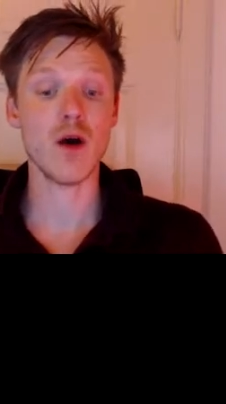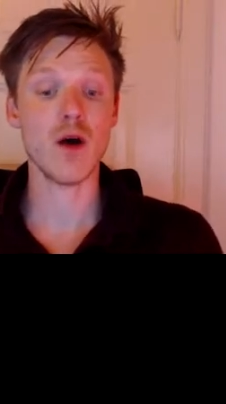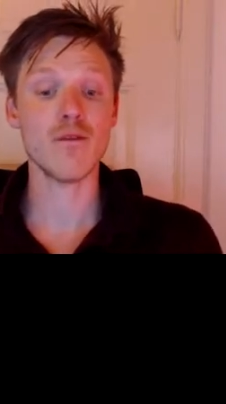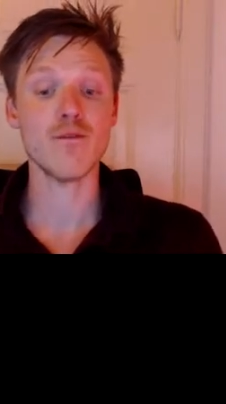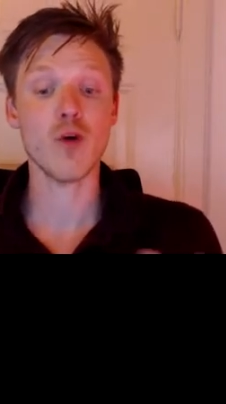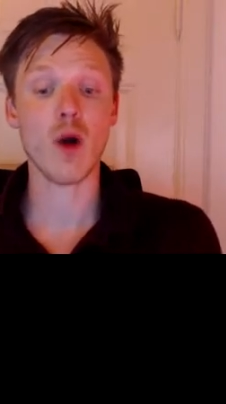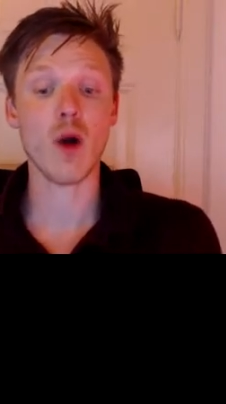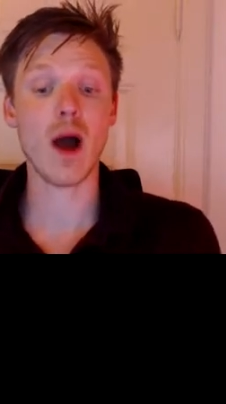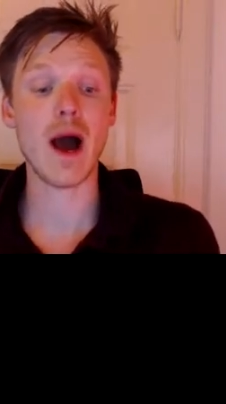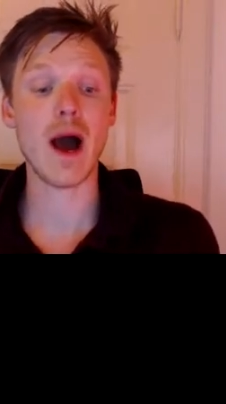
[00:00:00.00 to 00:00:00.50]

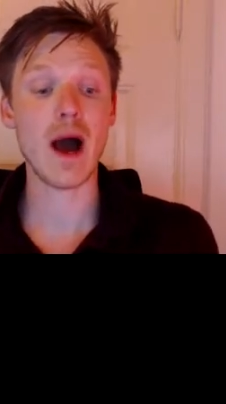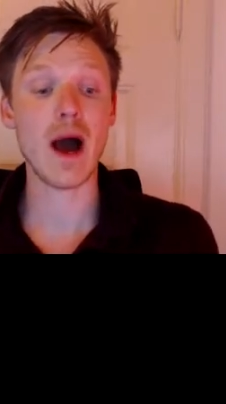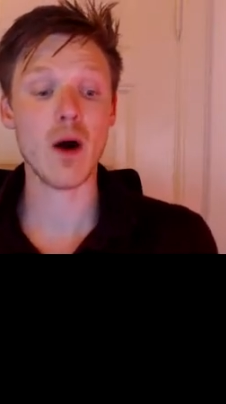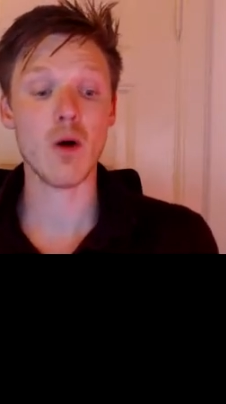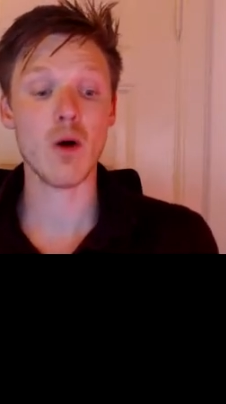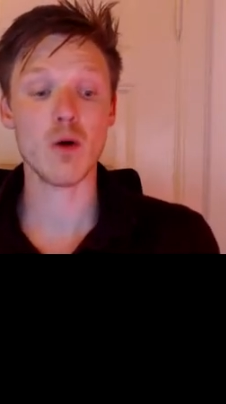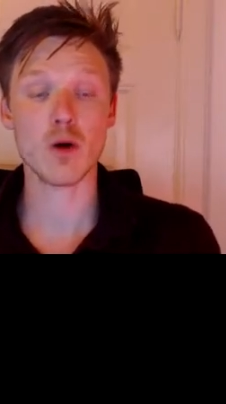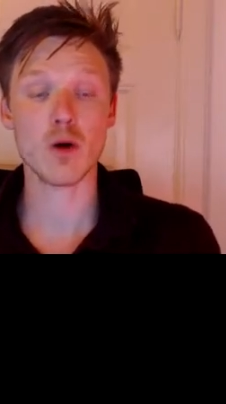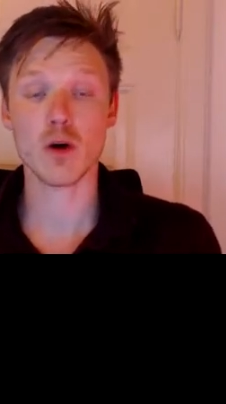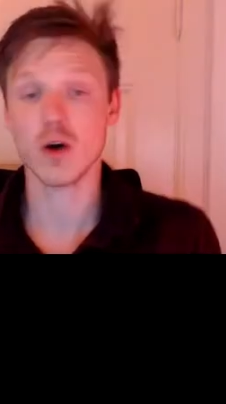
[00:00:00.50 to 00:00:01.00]
for
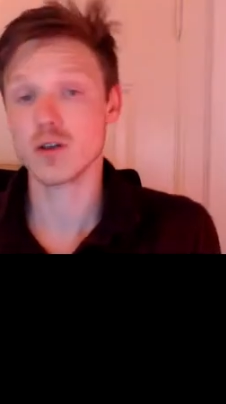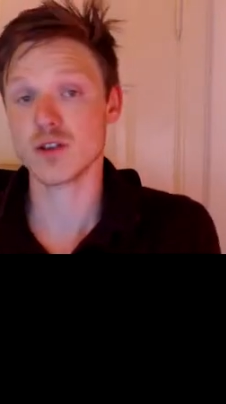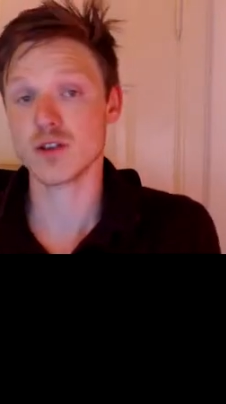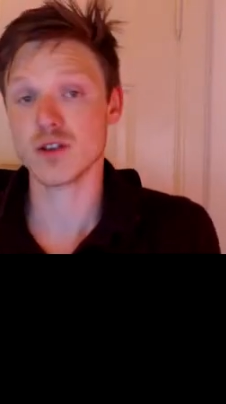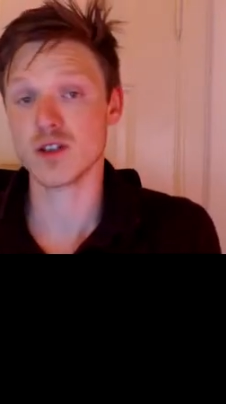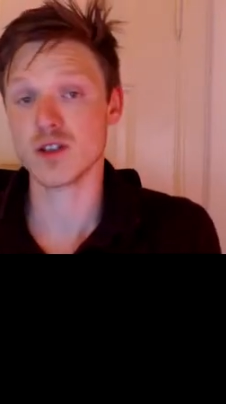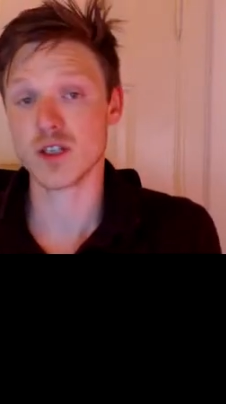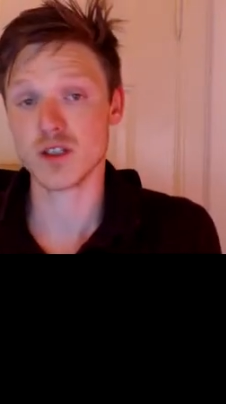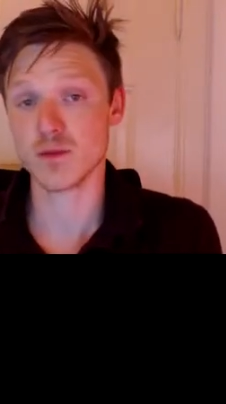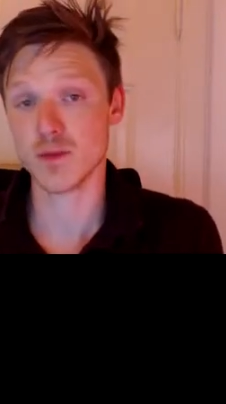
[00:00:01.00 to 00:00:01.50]
how
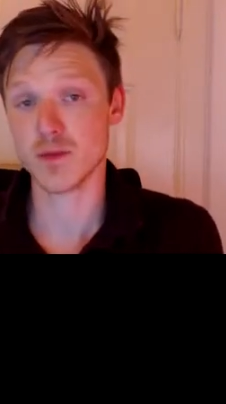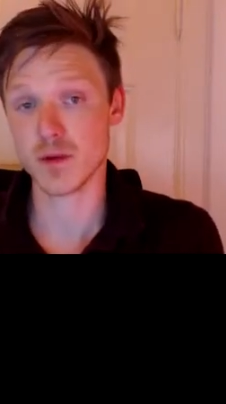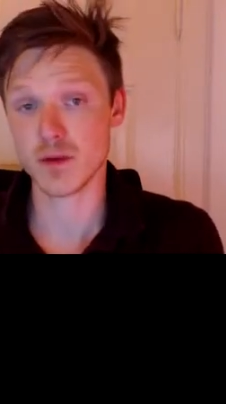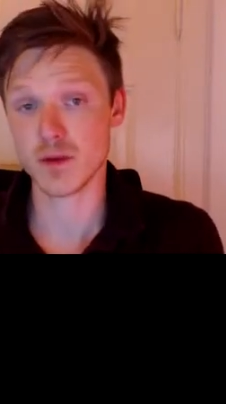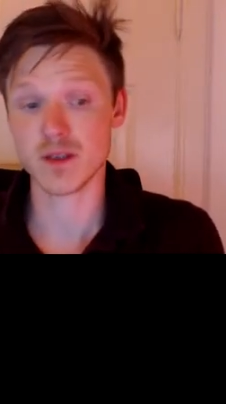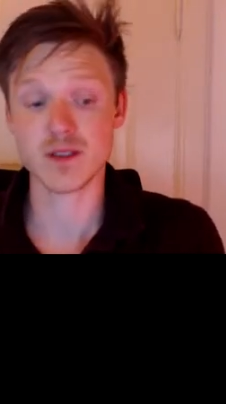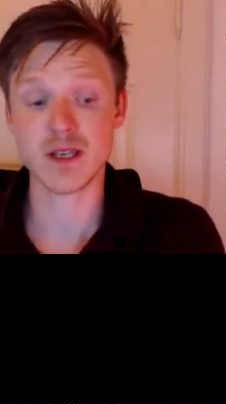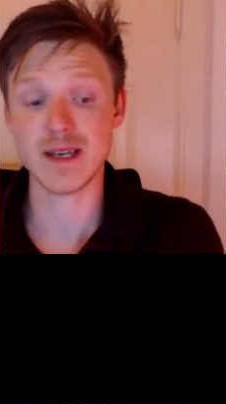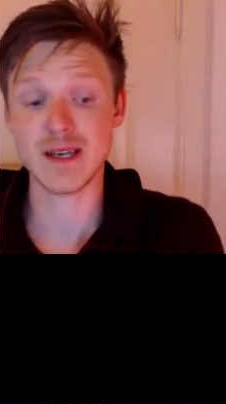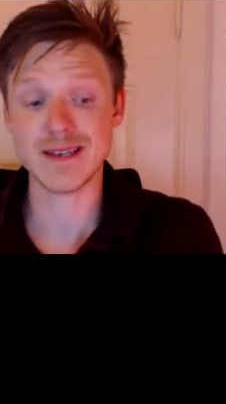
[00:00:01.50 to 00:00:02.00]
conscious
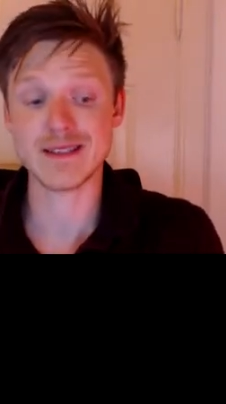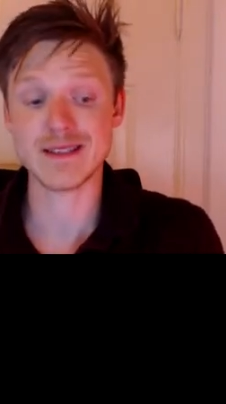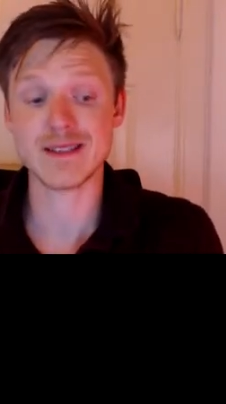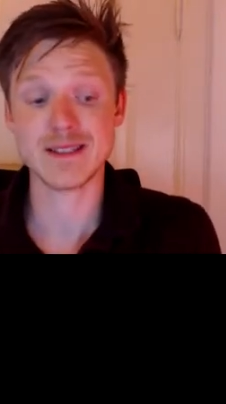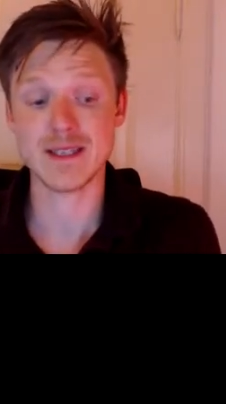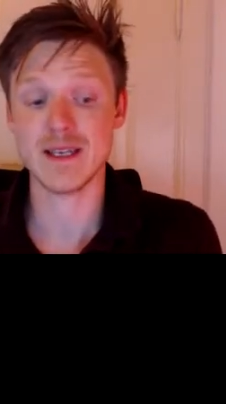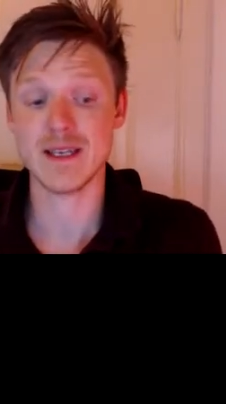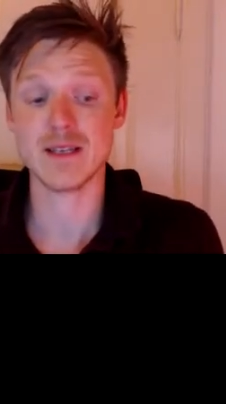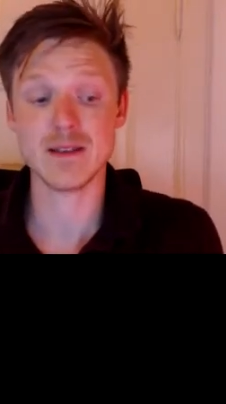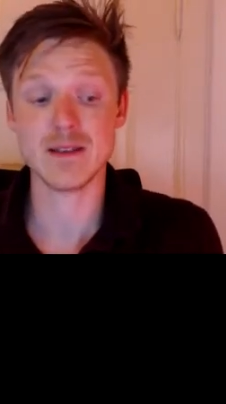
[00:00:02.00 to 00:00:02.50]
experience is
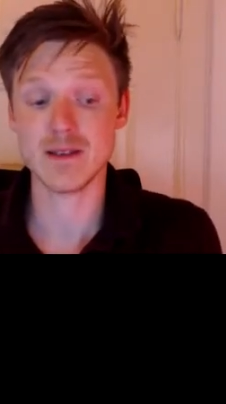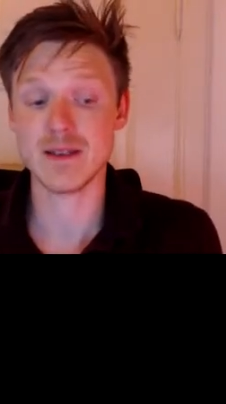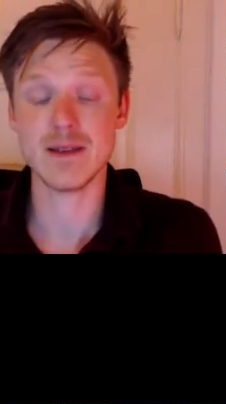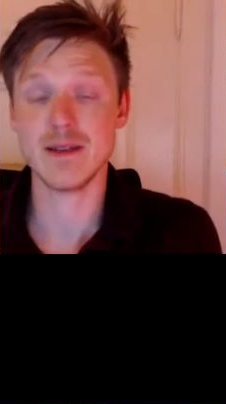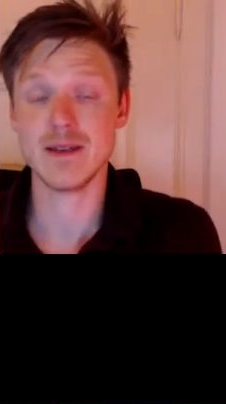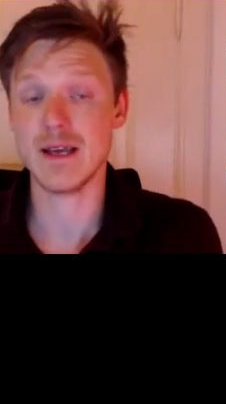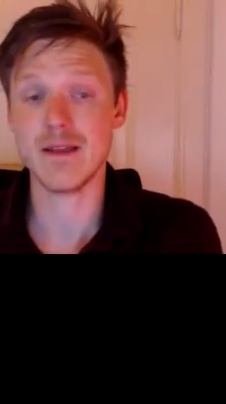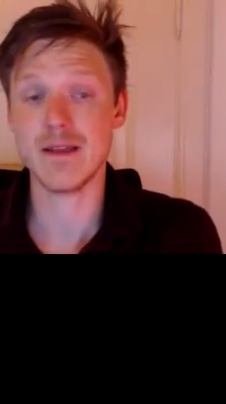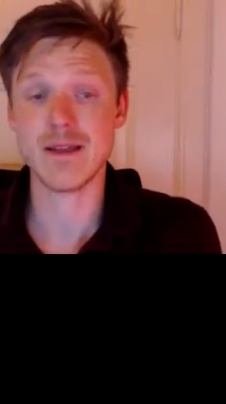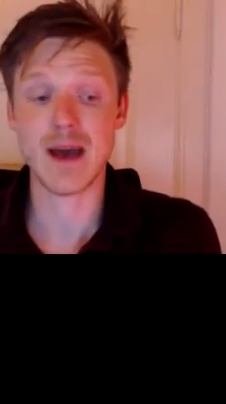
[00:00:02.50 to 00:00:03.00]
in
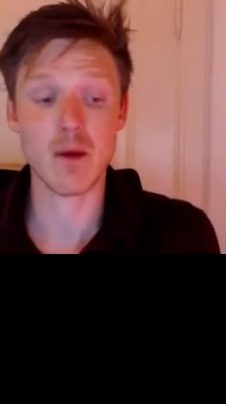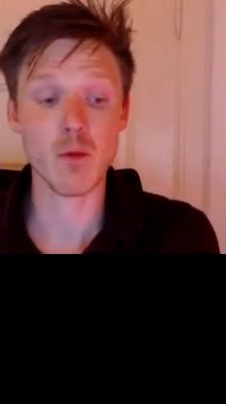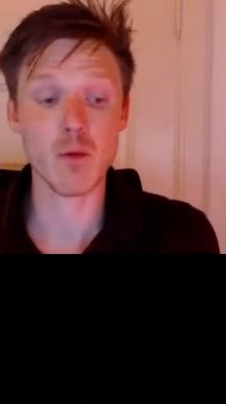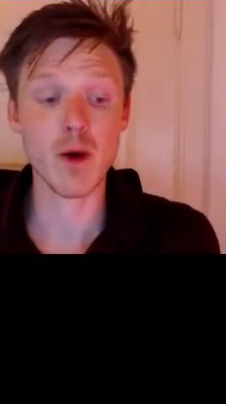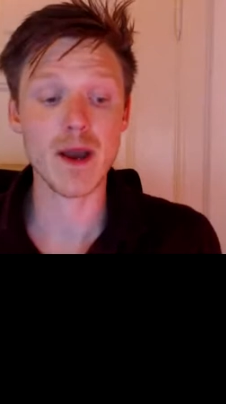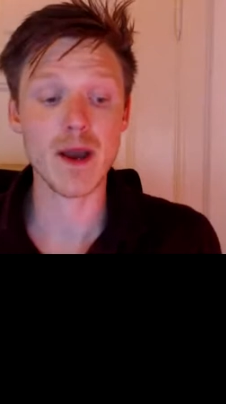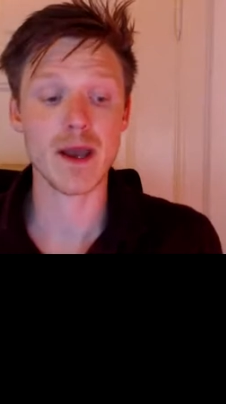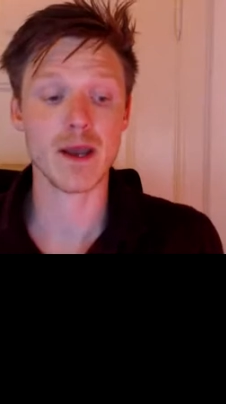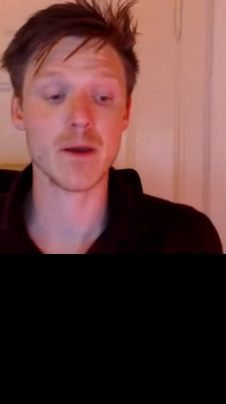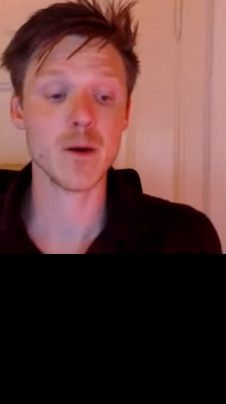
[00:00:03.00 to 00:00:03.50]
that
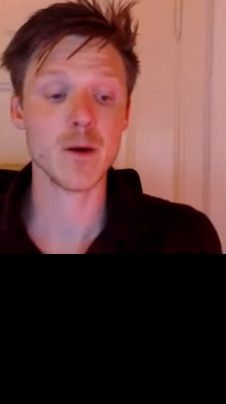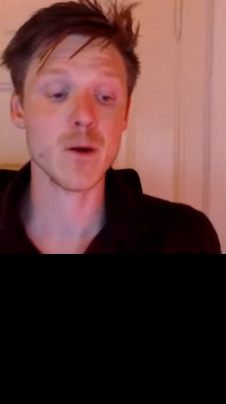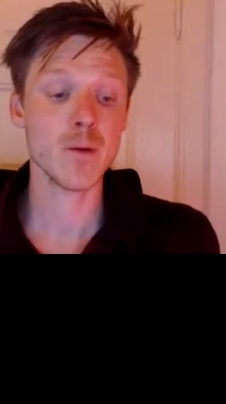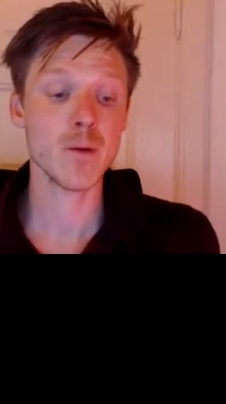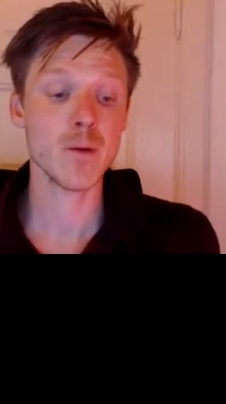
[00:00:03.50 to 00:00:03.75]
way.